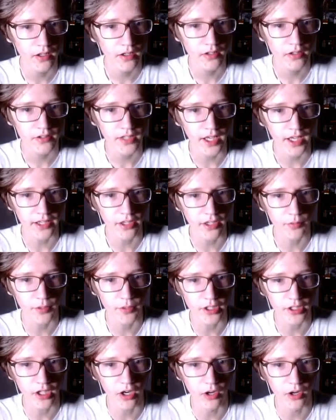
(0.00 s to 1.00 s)
Yeah, there we
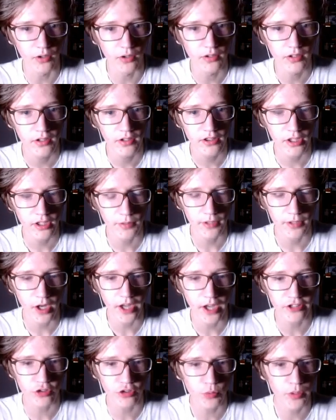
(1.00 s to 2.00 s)
go. There we go.
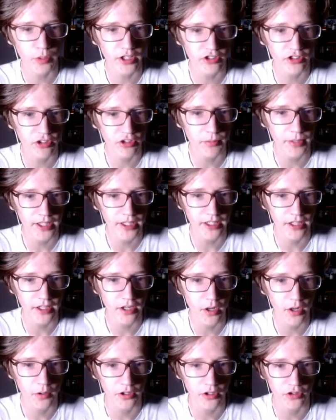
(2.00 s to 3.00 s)
I just wanted somebody to
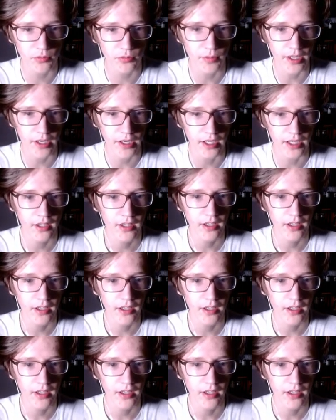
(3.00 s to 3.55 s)
notice me.